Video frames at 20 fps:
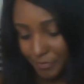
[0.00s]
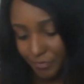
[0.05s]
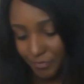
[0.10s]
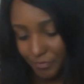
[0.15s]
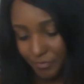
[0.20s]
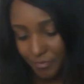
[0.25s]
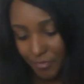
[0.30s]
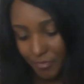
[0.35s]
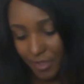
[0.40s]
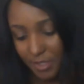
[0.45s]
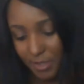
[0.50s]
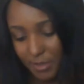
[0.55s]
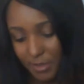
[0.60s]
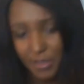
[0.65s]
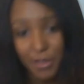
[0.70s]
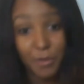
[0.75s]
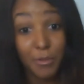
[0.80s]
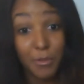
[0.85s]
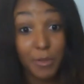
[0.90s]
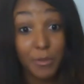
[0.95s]
This is the
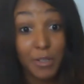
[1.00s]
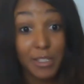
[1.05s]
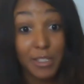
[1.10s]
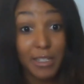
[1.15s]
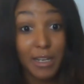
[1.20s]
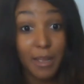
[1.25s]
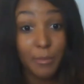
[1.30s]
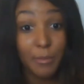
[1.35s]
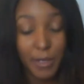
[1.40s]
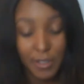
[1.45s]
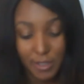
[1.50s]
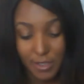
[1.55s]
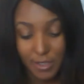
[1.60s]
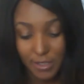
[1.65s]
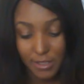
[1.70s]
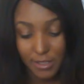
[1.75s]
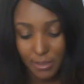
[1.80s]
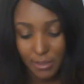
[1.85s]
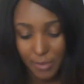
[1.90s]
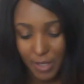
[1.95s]
one reason I purchased the
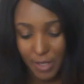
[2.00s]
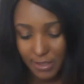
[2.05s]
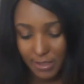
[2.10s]
box.